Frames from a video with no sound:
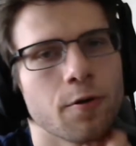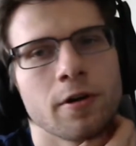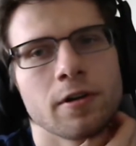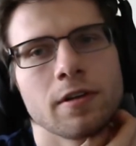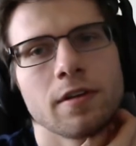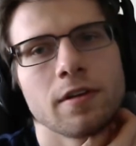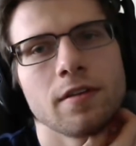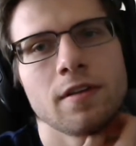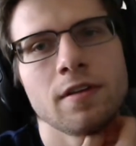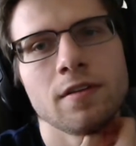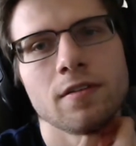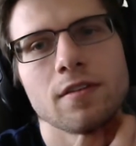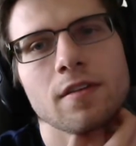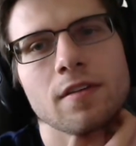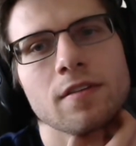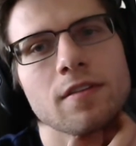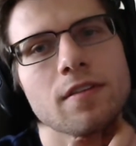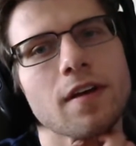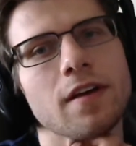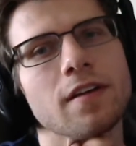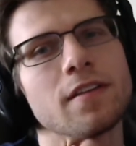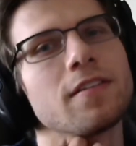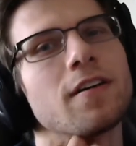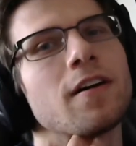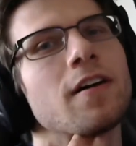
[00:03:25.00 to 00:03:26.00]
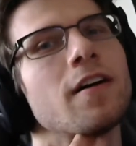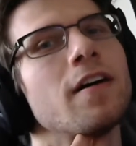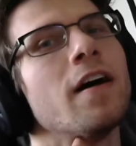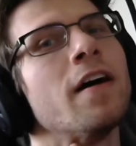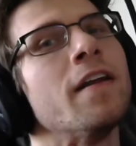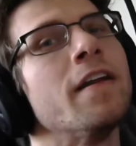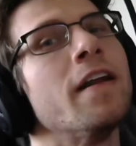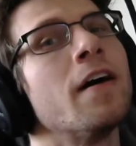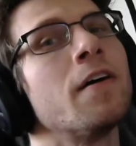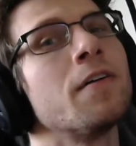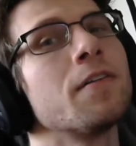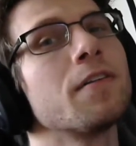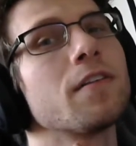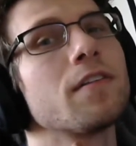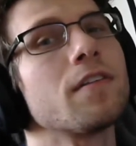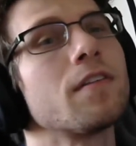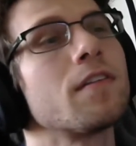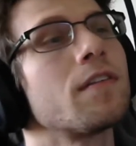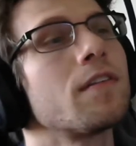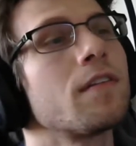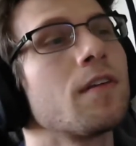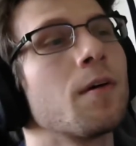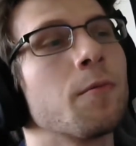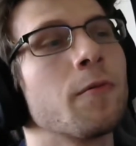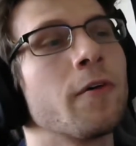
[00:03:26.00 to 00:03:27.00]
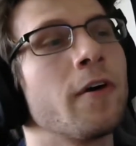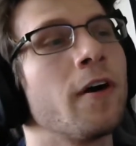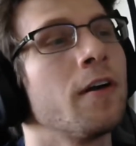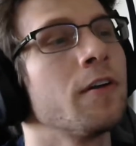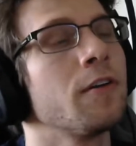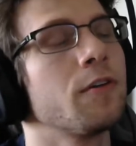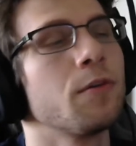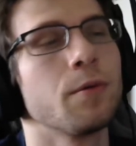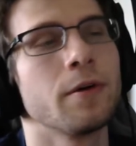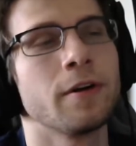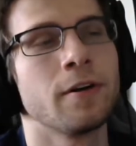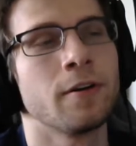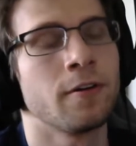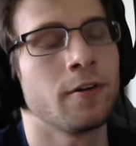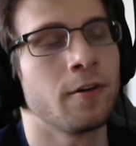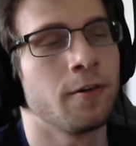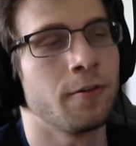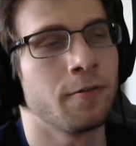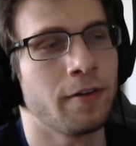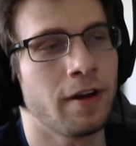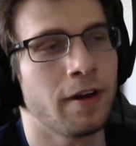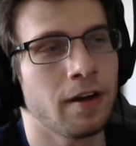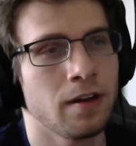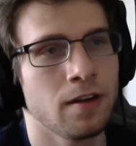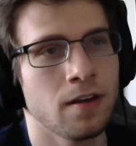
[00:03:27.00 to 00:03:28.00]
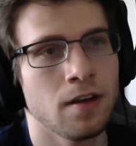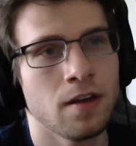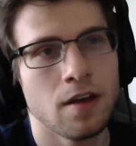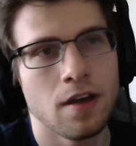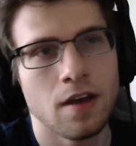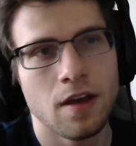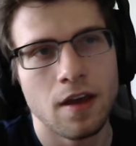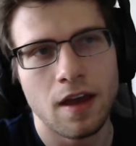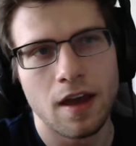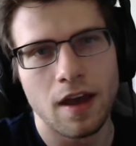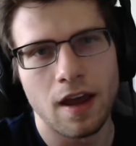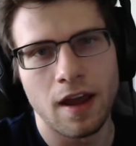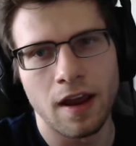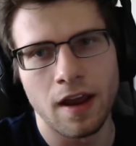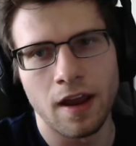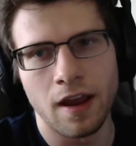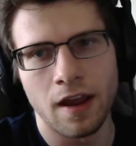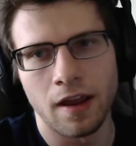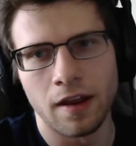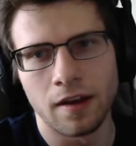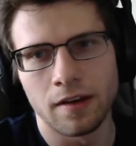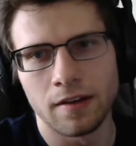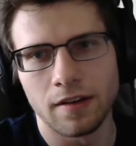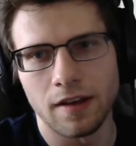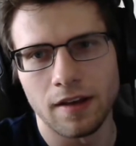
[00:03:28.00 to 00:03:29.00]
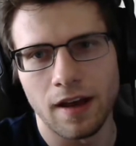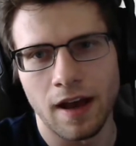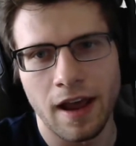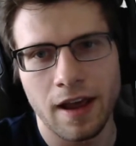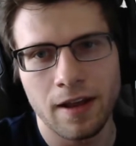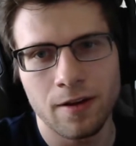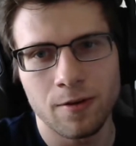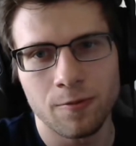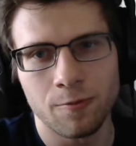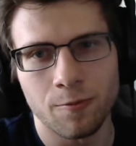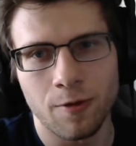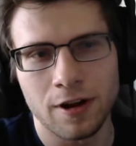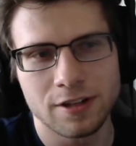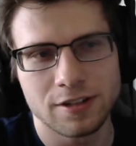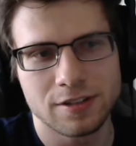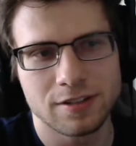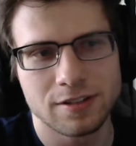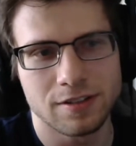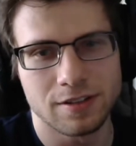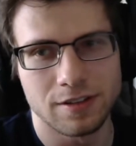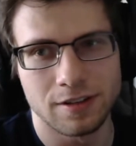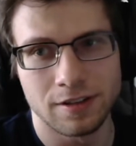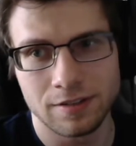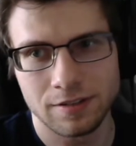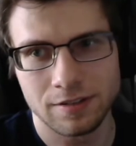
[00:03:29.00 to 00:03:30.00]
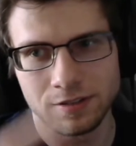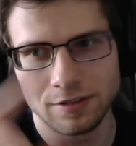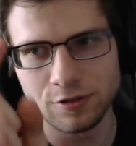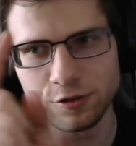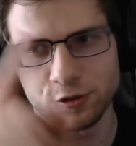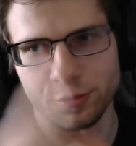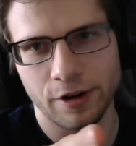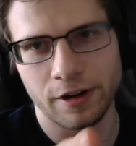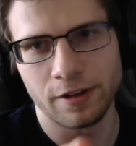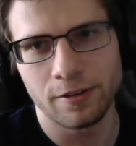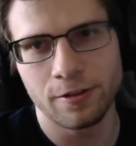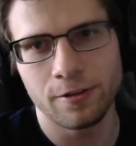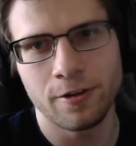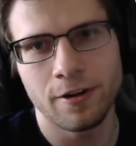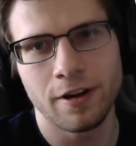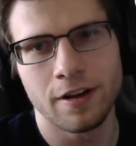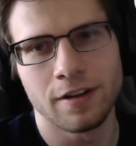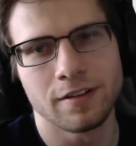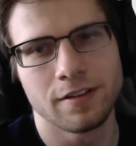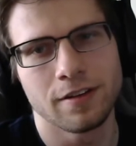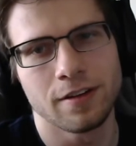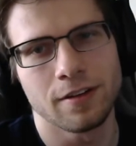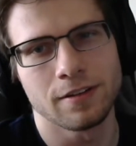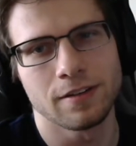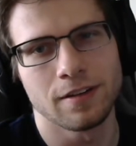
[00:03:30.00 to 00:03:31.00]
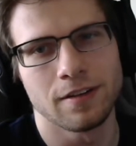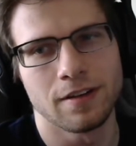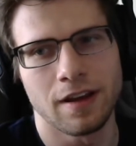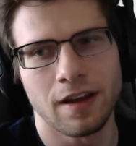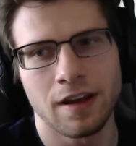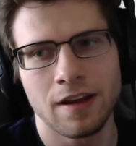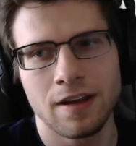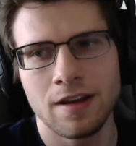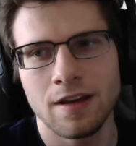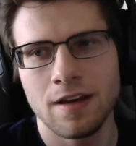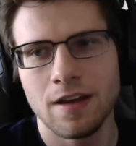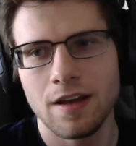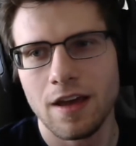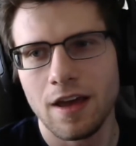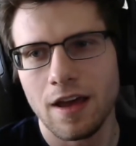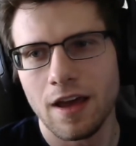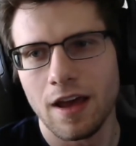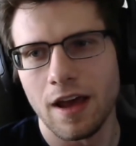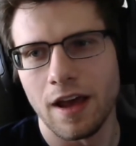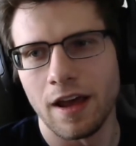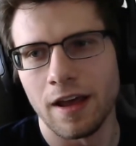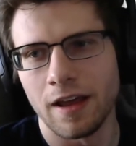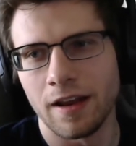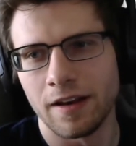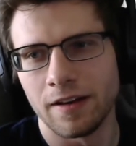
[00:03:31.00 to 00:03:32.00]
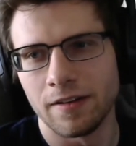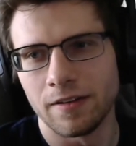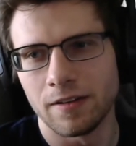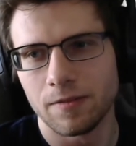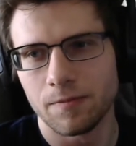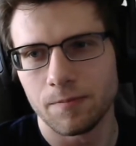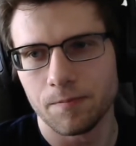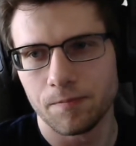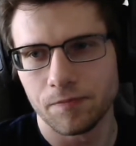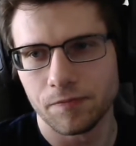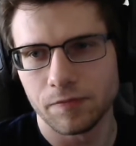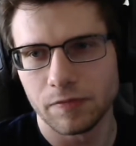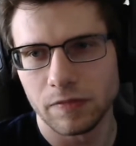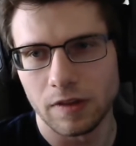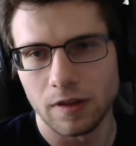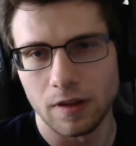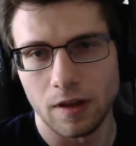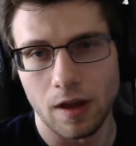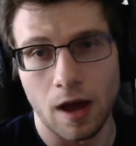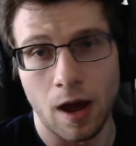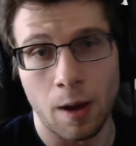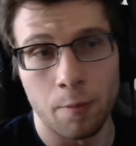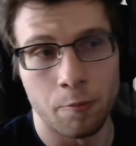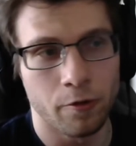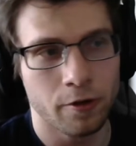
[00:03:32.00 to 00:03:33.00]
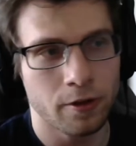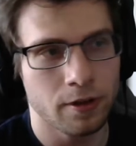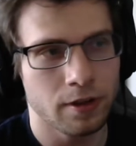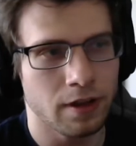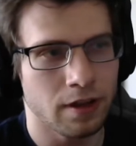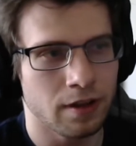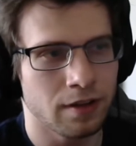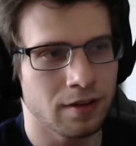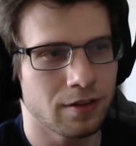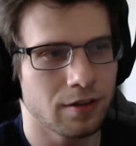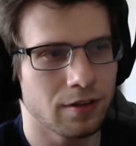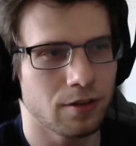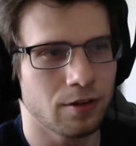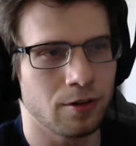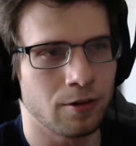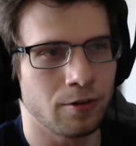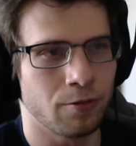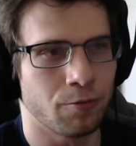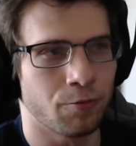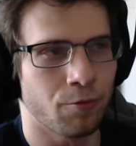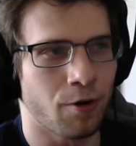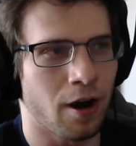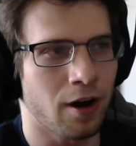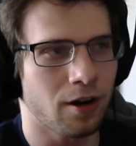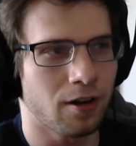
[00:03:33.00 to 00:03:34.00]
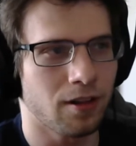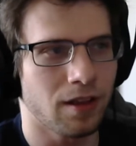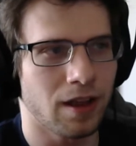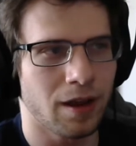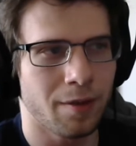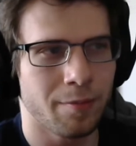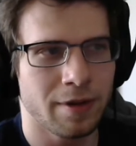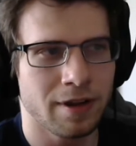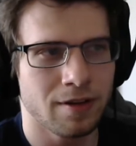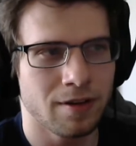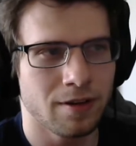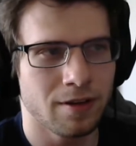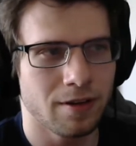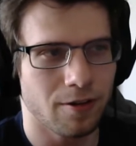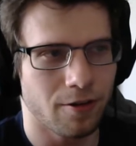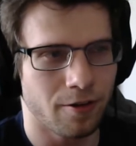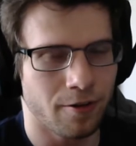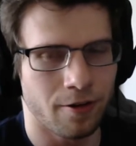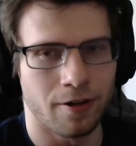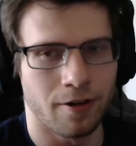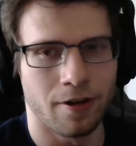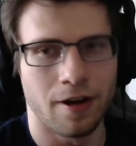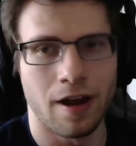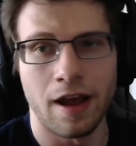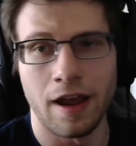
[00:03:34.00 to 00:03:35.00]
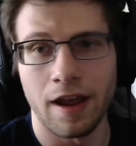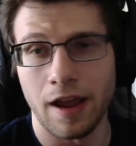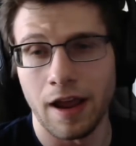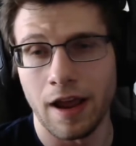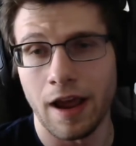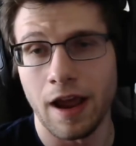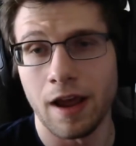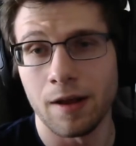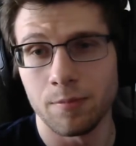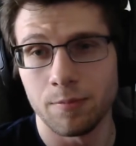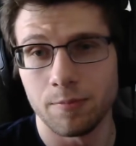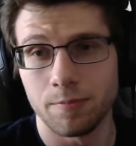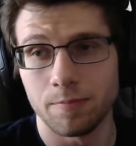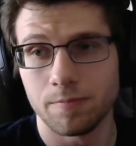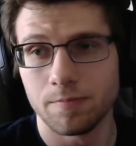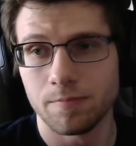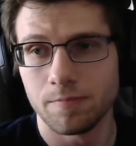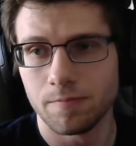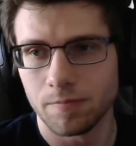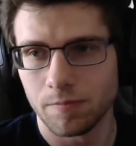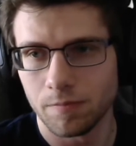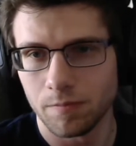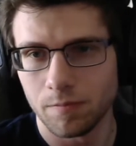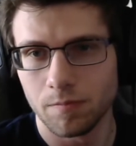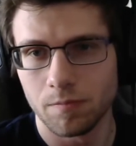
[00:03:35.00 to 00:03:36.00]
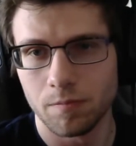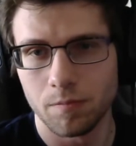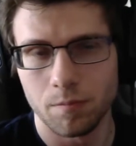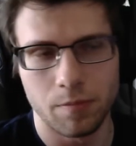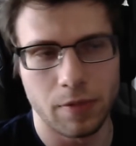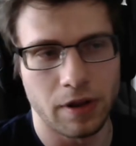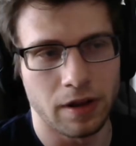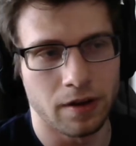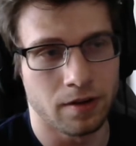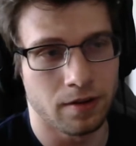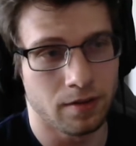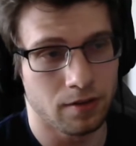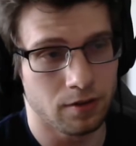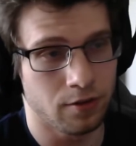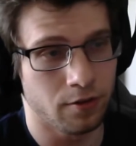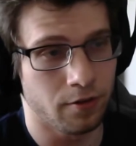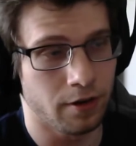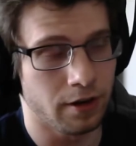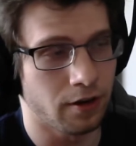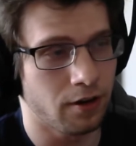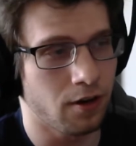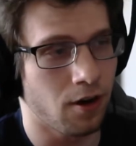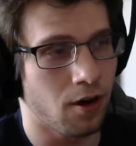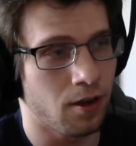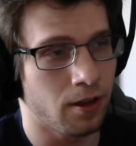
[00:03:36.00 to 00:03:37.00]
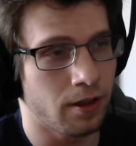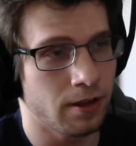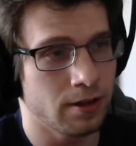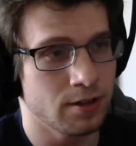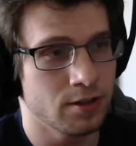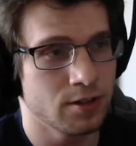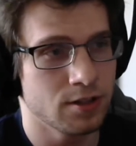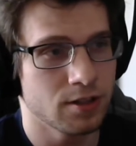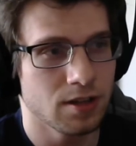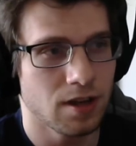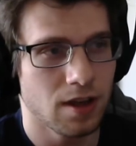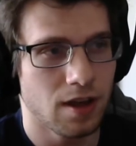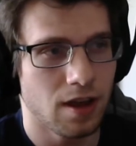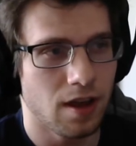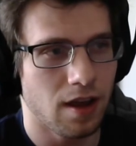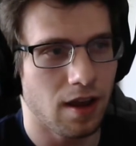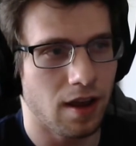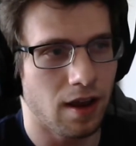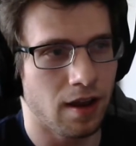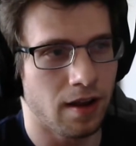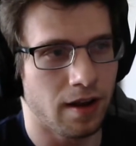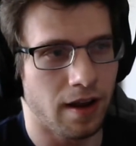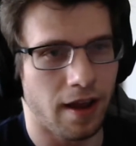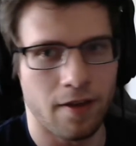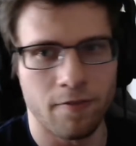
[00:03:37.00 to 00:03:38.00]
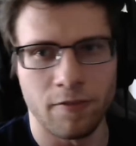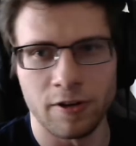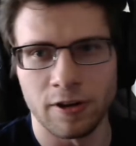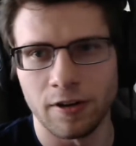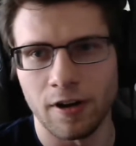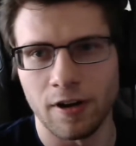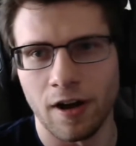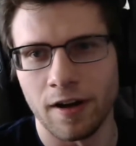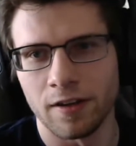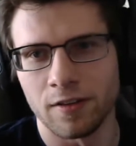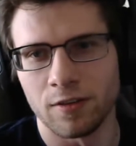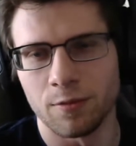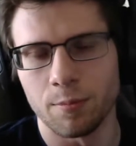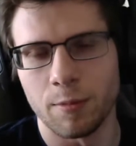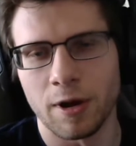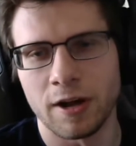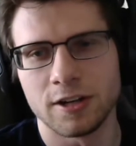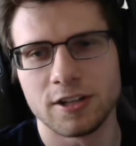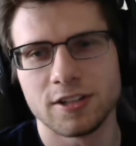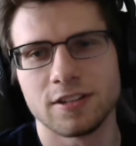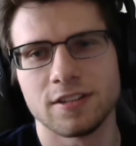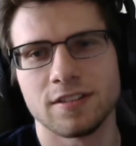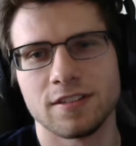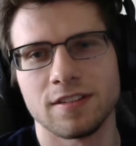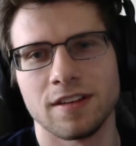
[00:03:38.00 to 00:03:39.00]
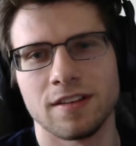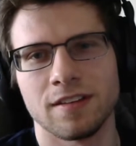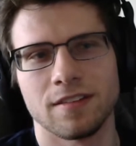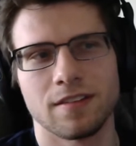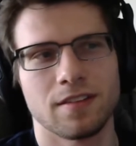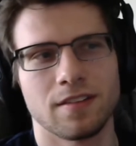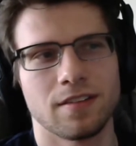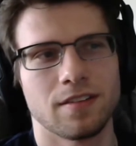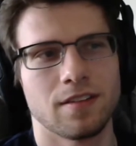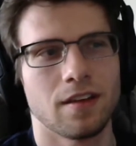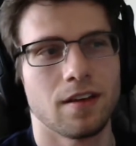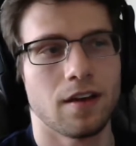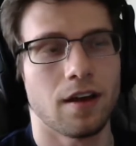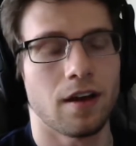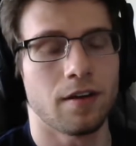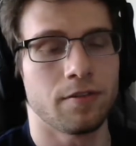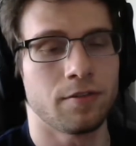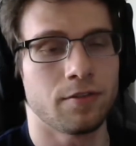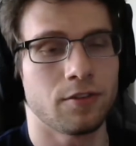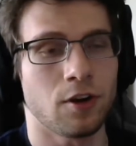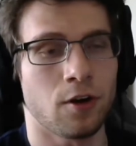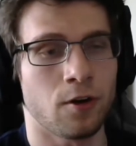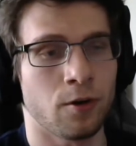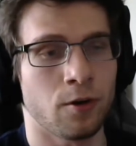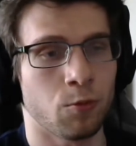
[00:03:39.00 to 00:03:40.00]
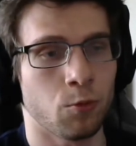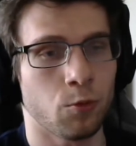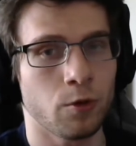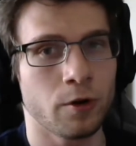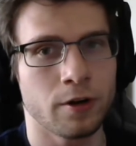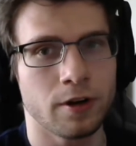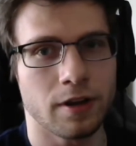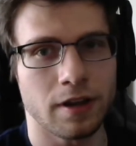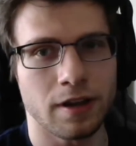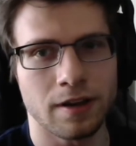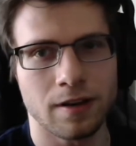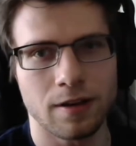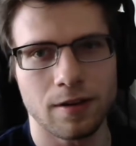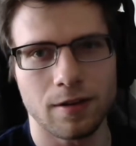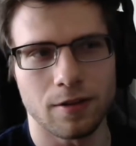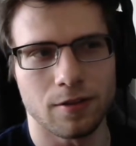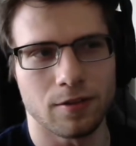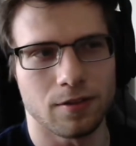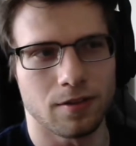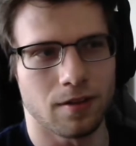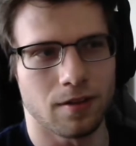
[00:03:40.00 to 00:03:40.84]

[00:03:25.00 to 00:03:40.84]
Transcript: to this since I saw it announced somewhere on Twitter or Reddit, and I hadn't watched this trailer until today, and I'm really into rock climbing, or I had been during college, and I haven't gone as much since I've started working, because